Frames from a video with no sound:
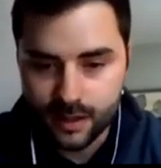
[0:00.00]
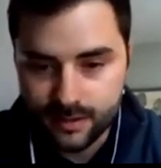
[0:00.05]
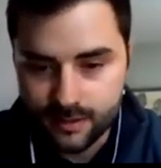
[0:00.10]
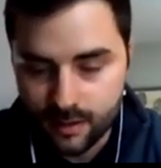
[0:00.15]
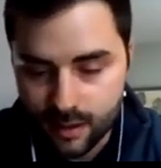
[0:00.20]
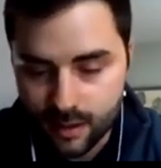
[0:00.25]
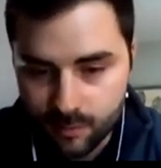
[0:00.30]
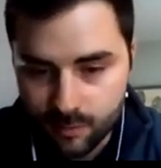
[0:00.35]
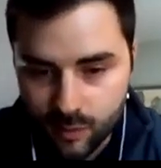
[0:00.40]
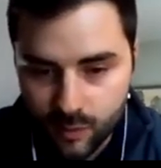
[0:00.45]
great
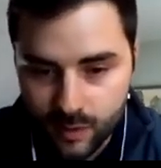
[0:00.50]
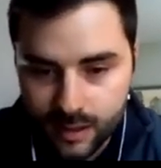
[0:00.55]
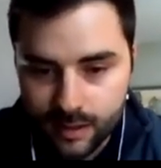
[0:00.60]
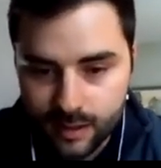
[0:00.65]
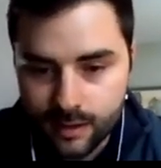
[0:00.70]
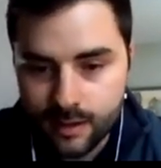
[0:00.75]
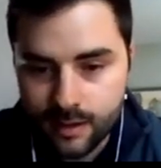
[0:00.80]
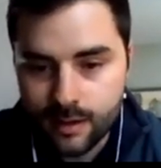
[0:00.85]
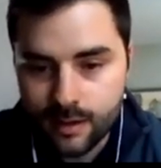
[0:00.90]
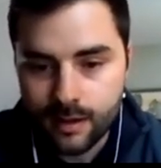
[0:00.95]
starting
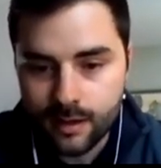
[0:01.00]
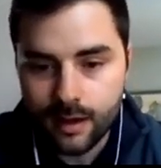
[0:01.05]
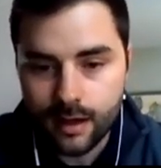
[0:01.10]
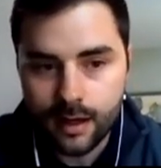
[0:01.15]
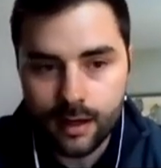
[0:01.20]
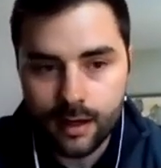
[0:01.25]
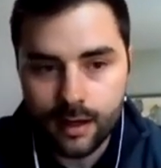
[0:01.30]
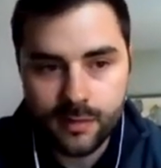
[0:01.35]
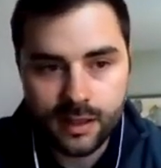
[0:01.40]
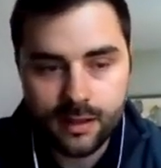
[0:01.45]
point
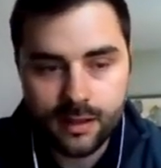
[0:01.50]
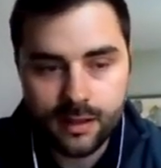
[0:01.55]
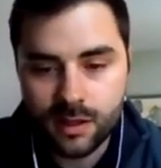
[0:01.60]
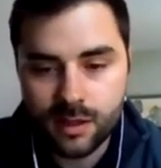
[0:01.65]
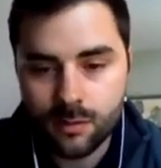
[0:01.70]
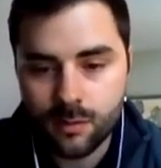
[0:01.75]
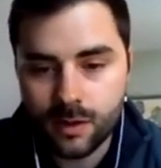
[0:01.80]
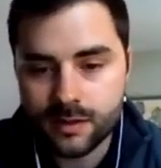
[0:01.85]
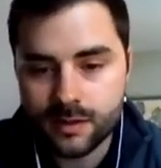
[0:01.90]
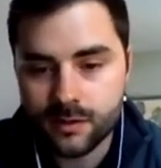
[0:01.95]
that the
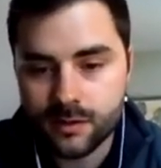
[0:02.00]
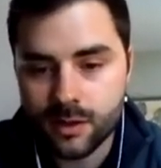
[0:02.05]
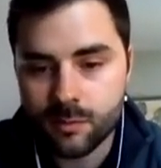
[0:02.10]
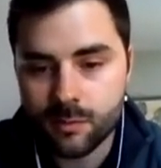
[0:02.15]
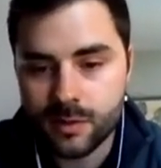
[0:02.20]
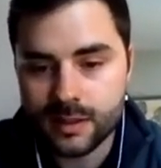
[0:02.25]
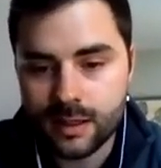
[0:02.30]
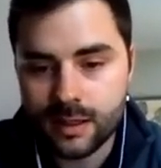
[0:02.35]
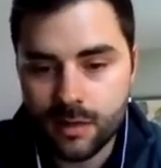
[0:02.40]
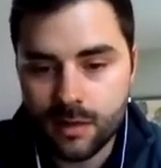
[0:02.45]
Midwest
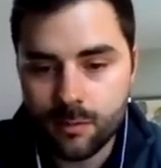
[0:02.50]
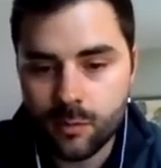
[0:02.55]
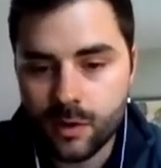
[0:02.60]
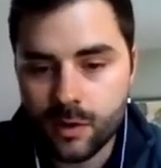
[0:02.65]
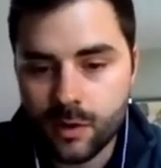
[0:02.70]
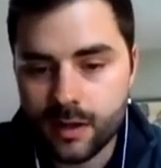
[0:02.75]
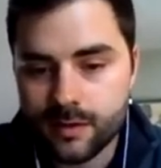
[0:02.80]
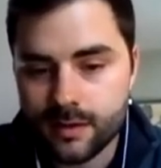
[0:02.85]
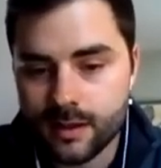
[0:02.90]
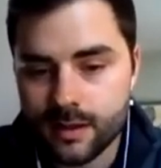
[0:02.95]
group has come up
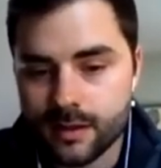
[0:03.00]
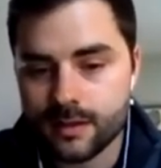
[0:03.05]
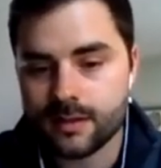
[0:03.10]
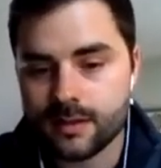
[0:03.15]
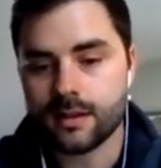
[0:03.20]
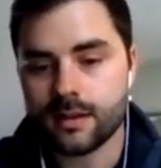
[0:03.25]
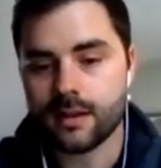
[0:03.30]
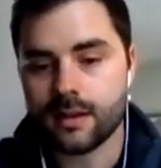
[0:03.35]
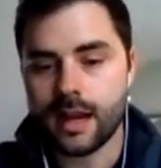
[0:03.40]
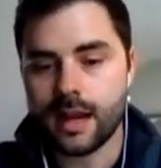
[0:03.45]
with, is
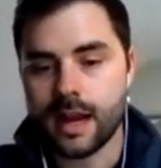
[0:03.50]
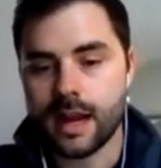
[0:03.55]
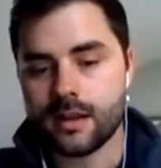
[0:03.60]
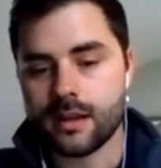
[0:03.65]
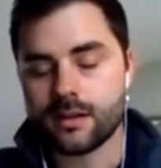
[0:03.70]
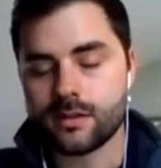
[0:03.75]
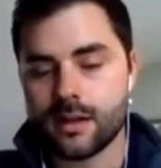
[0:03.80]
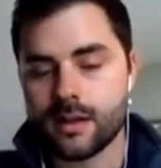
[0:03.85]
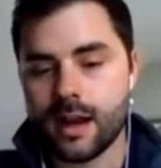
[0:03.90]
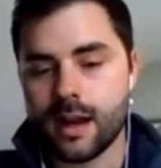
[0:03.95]
an
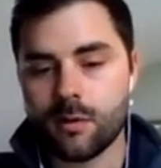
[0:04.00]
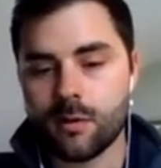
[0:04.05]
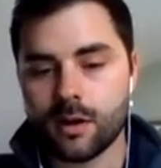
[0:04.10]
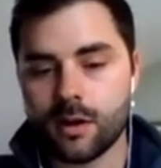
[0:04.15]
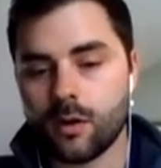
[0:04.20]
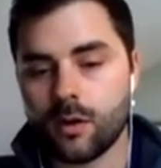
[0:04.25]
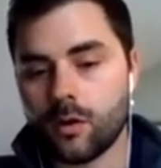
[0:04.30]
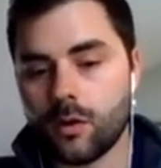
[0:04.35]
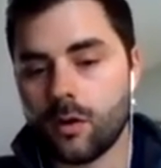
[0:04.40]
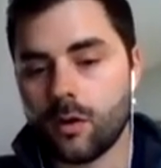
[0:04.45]
8-inch
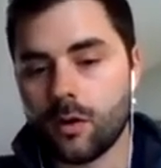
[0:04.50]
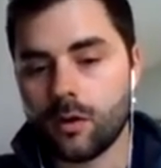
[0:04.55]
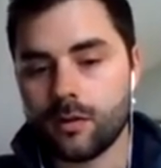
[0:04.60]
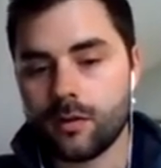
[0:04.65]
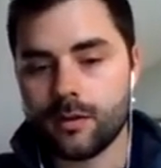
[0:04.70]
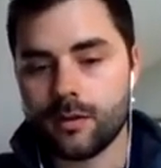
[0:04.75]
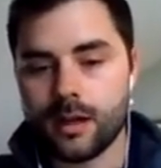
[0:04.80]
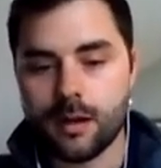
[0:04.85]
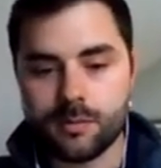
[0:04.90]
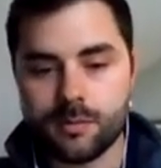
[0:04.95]
diameter hole
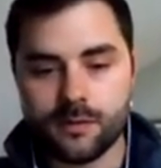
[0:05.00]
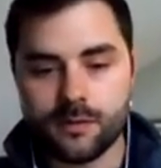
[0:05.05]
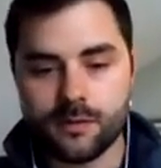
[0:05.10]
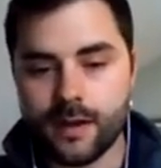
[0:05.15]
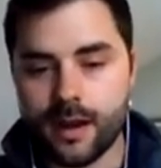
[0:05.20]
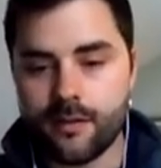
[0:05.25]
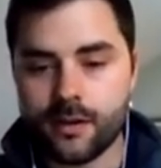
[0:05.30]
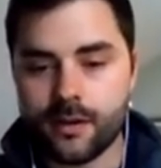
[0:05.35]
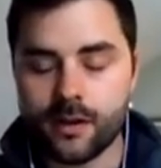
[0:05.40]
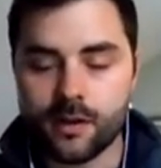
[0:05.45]
up to
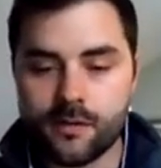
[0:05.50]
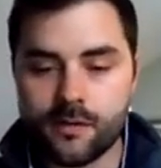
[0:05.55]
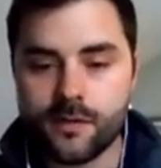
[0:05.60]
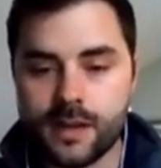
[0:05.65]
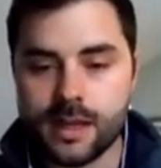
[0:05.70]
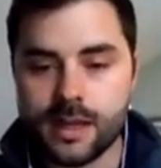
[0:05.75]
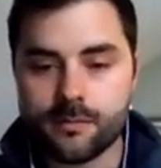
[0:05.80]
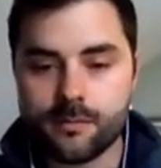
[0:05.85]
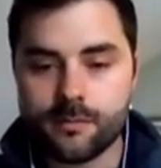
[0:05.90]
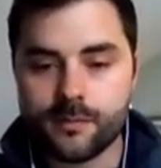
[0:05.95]
500
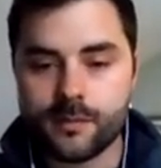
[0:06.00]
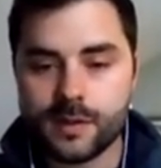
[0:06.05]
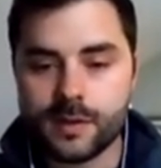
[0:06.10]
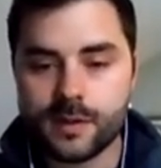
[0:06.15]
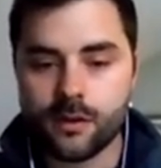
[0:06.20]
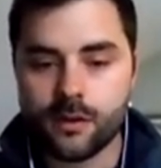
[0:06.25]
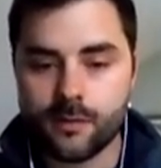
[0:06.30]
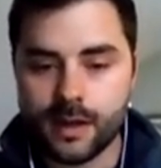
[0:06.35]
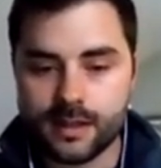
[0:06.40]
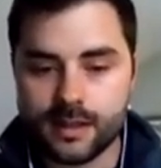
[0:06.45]
feet.
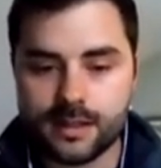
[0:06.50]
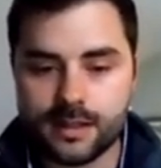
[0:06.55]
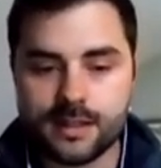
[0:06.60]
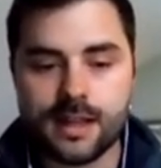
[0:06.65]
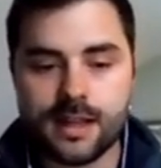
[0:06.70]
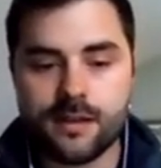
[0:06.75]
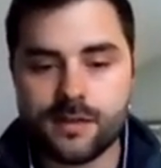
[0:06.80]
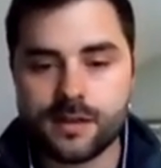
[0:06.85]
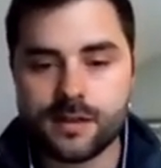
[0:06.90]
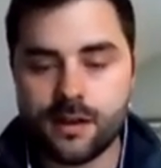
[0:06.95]
So that's a
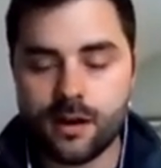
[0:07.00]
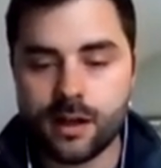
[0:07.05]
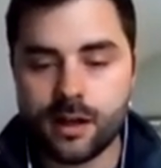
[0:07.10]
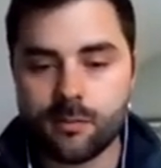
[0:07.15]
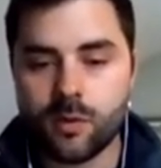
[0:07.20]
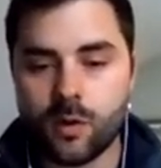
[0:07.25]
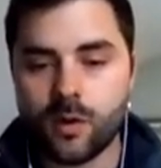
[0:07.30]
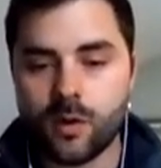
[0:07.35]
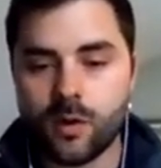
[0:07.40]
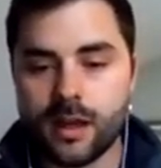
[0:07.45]
safe
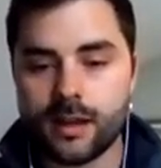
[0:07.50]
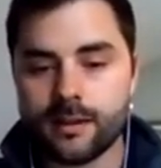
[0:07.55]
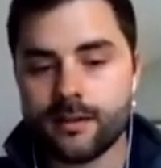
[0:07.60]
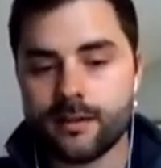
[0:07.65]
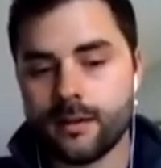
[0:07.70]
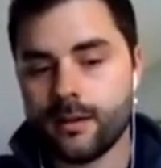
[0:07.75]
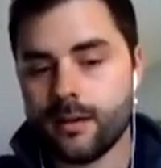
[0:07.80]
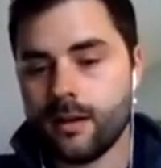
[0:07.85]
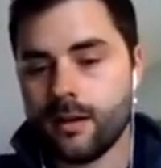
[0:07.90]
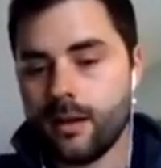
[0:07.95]
starting point.
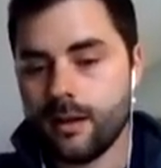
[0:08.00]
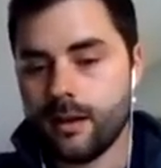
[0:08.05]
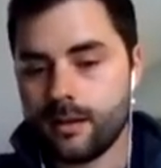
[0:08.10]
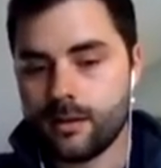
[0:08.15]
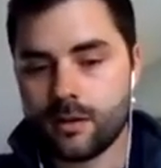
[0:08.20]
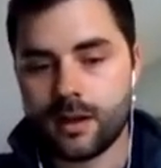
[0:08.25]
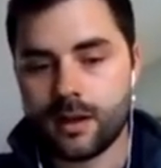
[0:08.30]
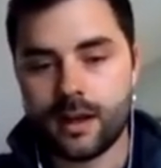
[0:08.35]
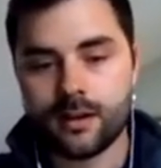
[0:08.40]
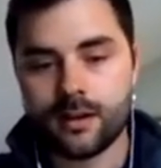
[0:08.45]
And you'll